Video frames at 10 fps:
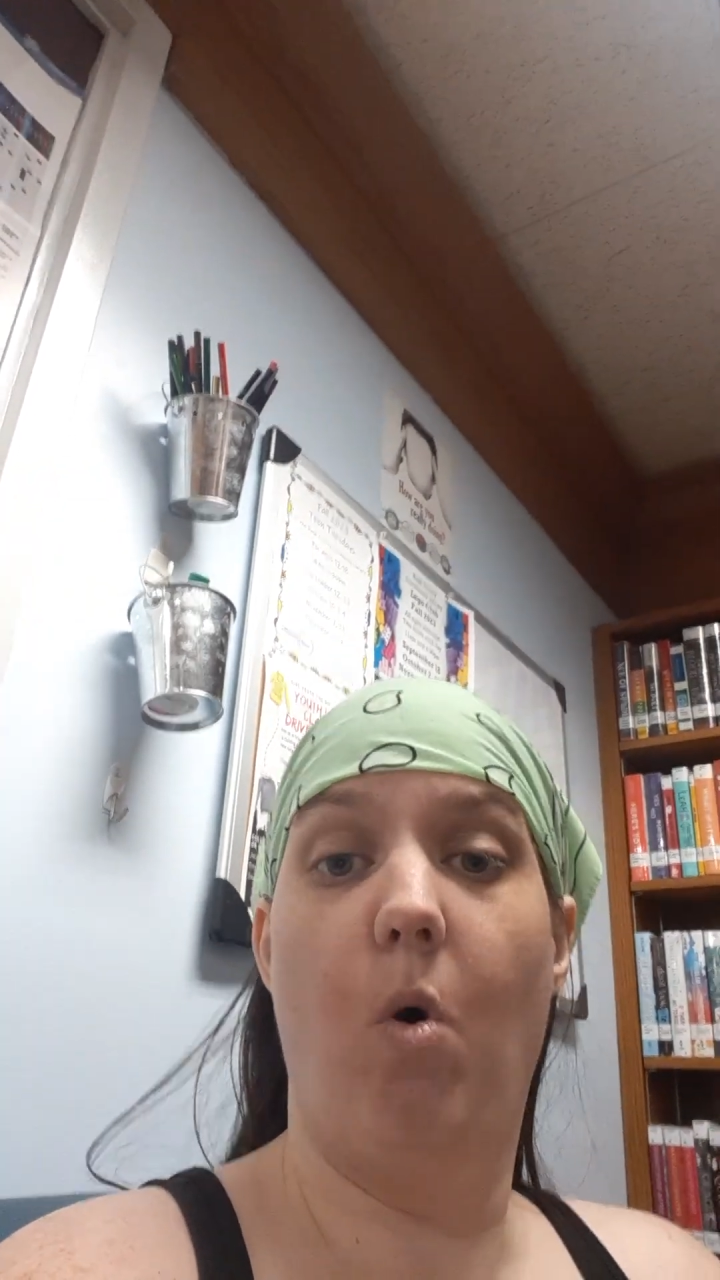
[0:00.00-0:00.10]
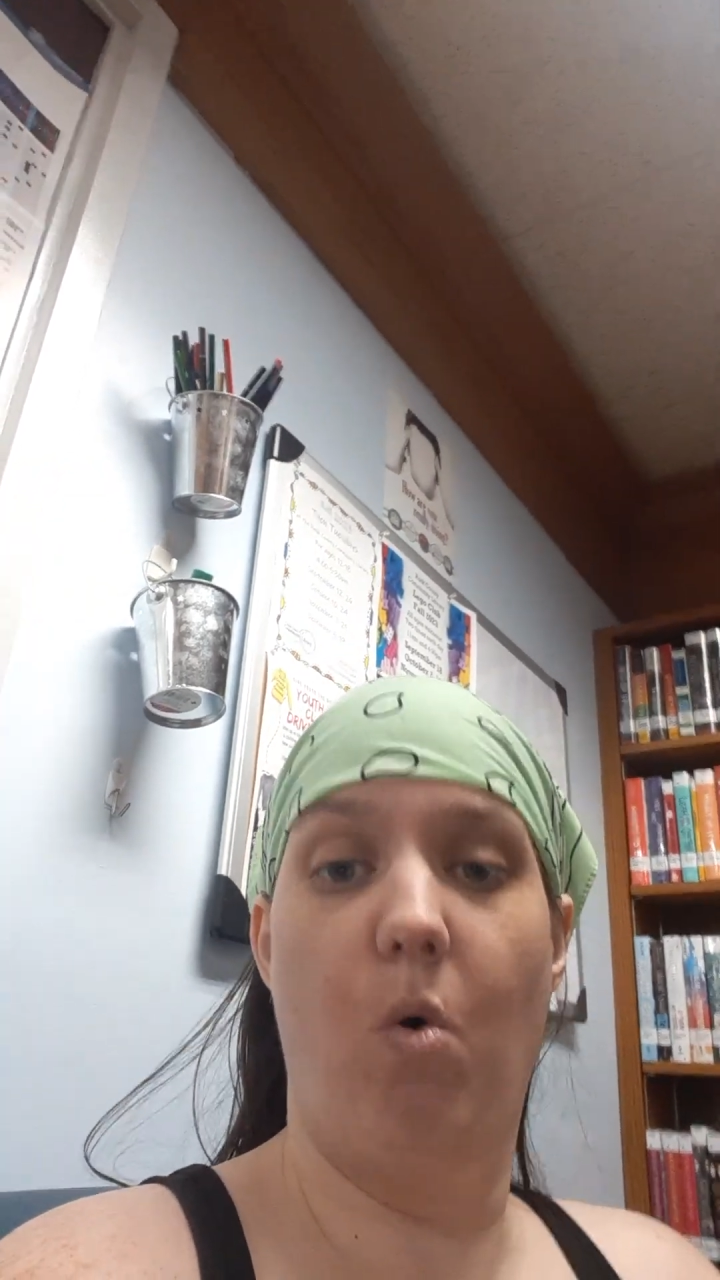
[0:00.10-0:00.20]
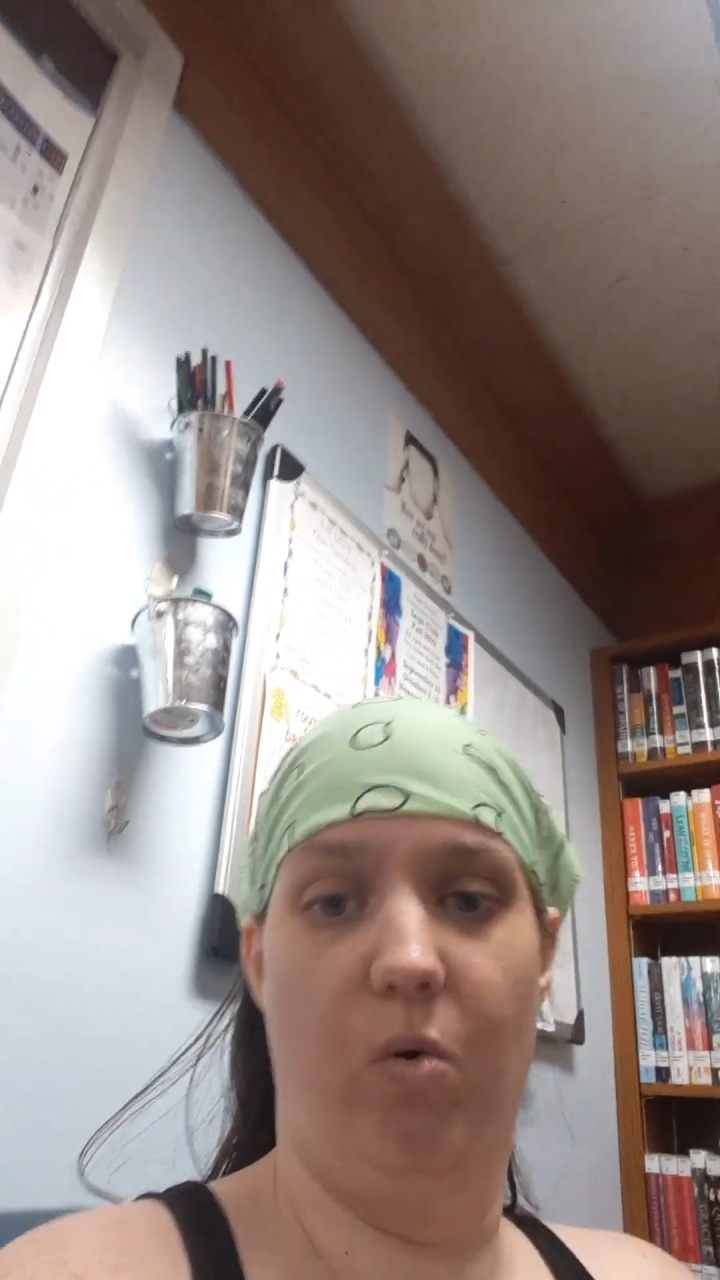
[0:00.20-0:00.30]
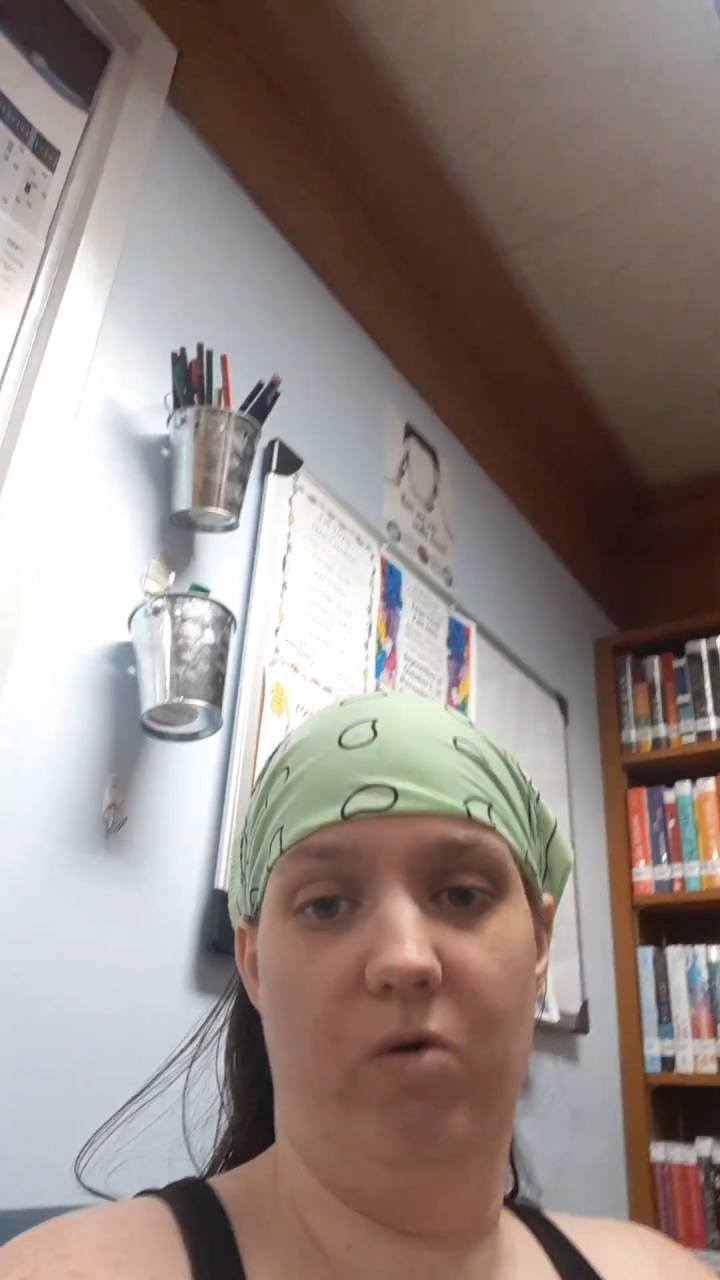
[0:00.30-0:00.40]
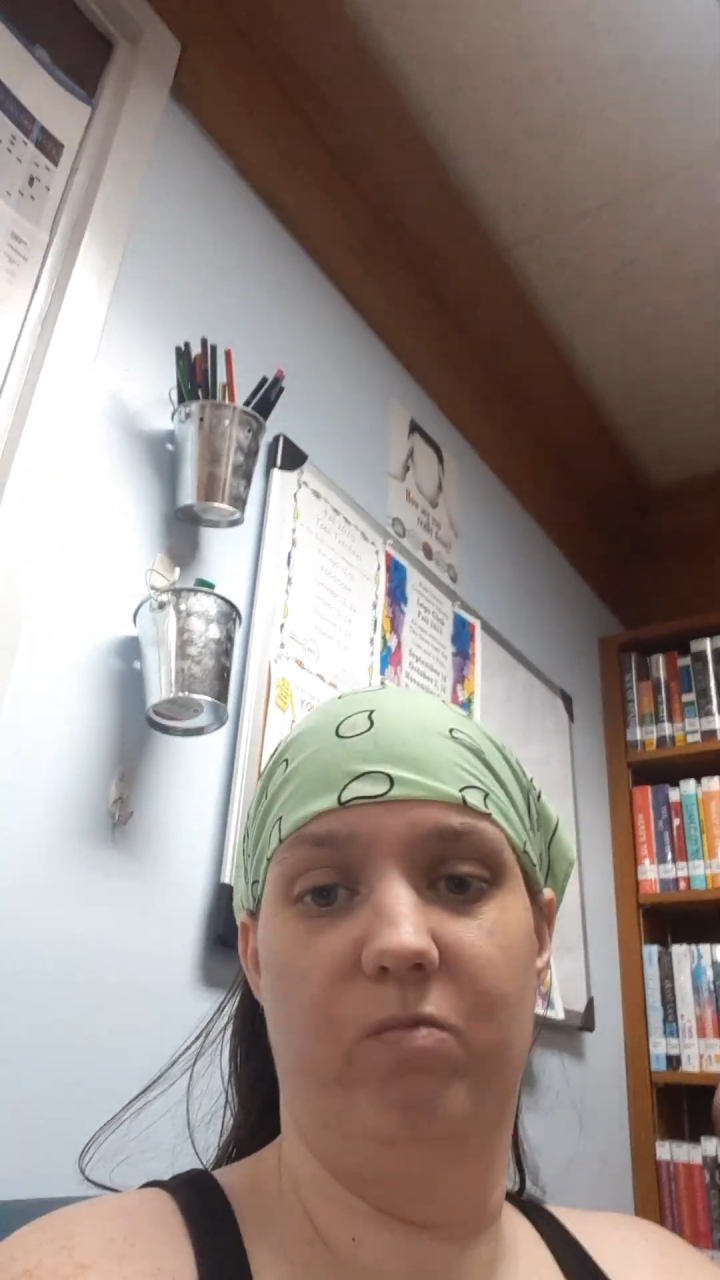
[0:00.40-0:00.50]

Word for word: horror